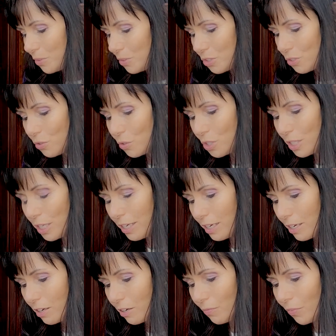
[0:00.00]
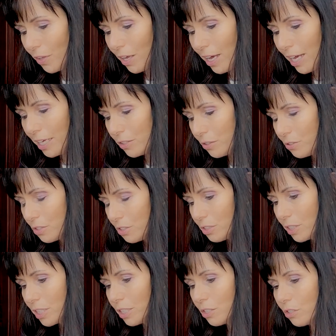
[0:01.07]
So now I
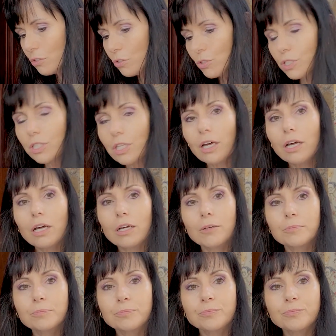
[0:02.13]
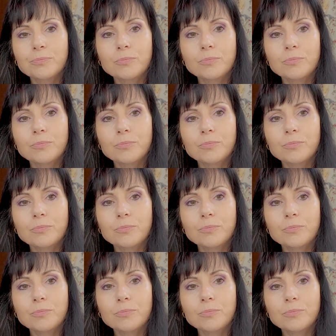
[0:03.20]
usually use the